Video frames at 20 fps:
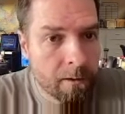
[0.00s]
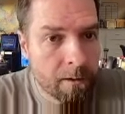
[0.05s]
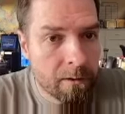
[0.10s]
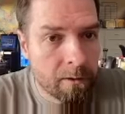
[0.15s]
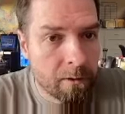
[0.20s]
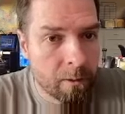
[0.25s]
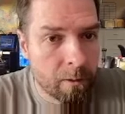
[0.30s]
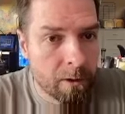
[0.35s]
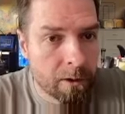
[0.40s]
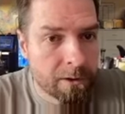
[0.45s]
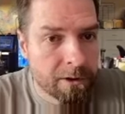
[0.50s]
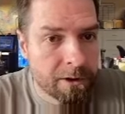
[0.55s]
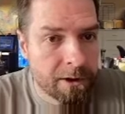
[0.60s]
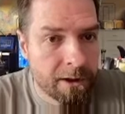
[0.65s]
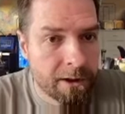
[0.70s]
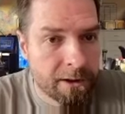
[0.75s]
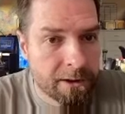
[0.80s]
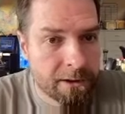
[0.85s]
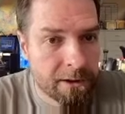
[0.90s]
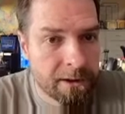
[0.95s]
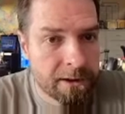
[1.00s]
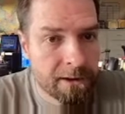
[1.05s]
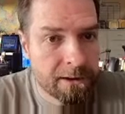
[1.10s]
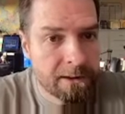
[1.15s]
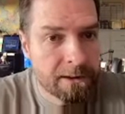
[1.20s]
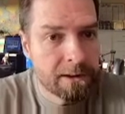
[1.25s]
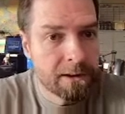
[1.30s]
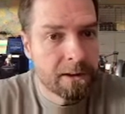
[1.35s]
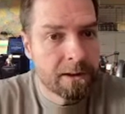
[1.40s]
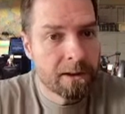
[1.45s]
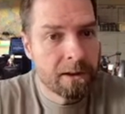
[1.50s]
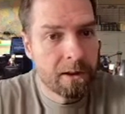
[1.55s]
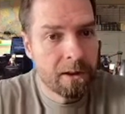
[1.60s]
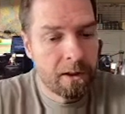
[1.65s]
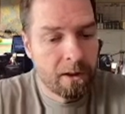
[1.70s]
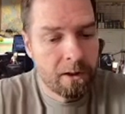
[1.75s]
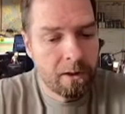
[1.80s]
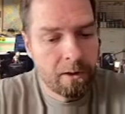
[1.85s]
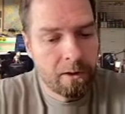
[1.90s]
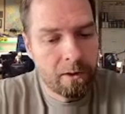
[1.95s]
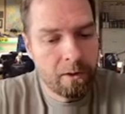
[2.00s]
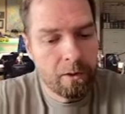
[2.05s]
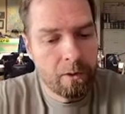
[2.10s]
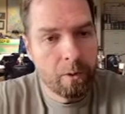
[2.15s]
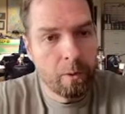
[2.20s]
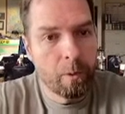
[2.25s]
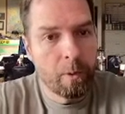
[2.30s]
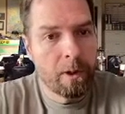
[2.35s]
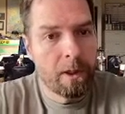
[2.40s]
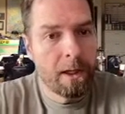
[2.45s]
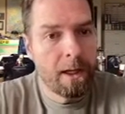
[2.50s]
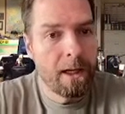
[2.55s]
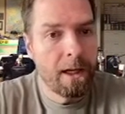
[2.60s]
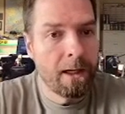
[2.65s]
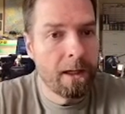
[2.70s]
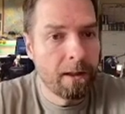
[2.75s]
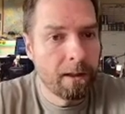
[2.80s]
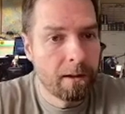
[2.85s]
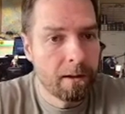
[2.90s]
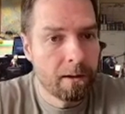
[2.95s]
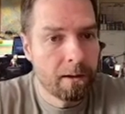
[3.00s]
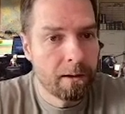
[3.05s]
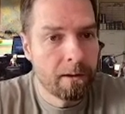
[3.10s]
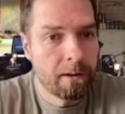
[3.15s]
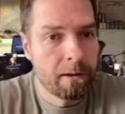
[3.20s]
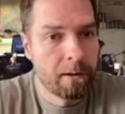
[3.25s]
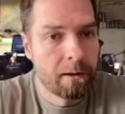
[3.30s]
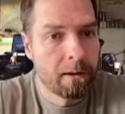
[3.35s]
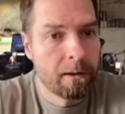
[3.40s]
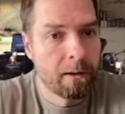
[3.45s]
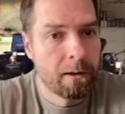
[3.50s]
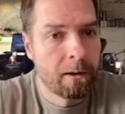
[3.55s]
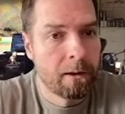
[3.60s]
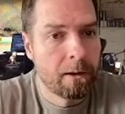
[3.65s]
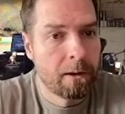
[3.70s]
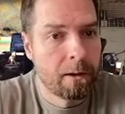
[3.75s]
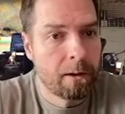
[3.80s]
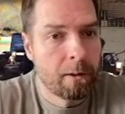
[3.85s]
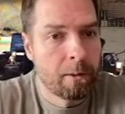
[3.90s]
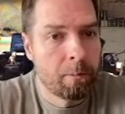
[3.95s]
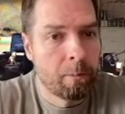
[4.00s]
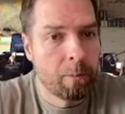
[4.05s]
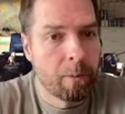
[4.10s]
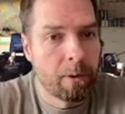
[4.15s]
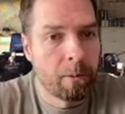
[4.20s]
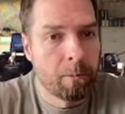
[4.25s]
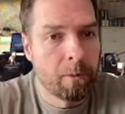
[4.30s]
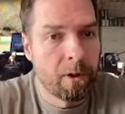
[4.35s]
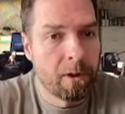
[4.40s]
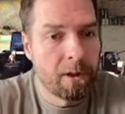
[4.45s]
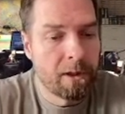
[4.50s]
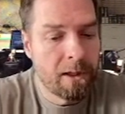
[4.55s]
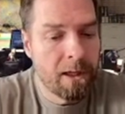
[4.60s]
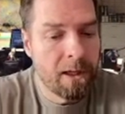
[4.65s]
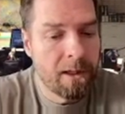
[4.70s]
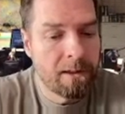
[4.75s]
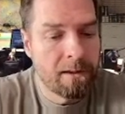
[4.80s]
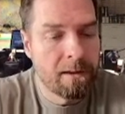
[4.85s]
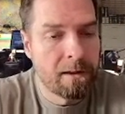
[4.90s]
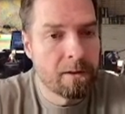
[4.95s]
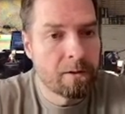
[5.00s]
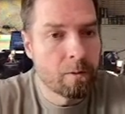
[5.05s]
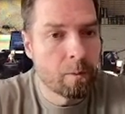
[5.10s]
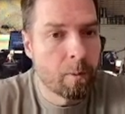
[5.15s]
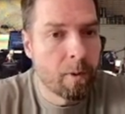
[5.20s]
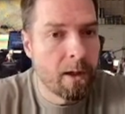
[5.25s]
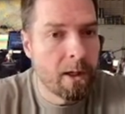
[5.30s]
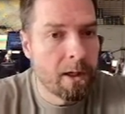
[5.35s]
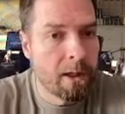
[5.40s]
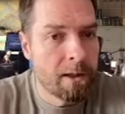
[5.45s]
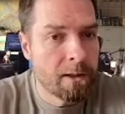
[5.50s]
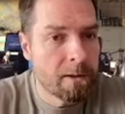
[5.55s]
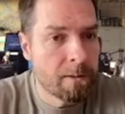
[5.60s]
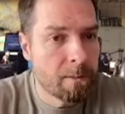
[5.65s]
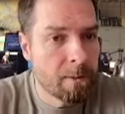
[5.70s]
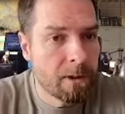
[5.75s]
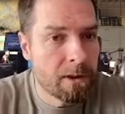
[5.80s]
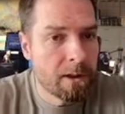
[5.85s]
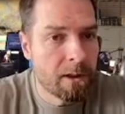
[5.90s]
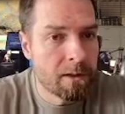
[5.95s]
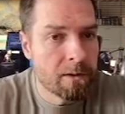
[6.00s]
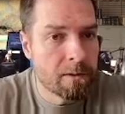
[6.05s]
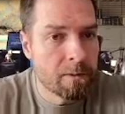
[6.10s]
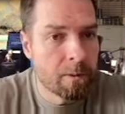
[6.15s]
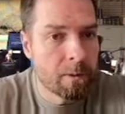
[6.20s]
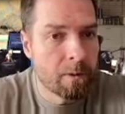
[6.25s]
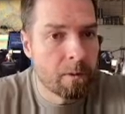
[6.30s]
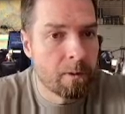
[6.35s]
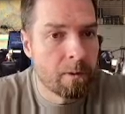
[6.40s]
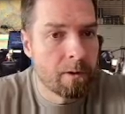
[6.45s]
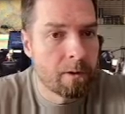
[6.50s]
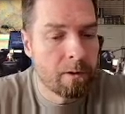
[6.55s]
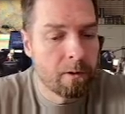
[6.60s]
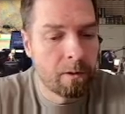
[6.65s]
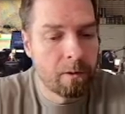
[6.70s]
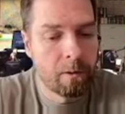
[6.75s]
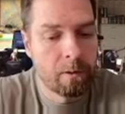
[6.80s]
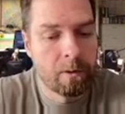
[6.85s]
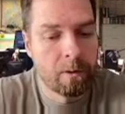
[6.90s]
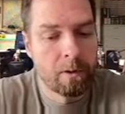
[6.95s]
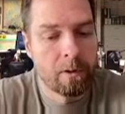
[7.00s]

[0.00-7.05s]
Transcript: So I'll change this to an A. But I'm going to take this range because we're going to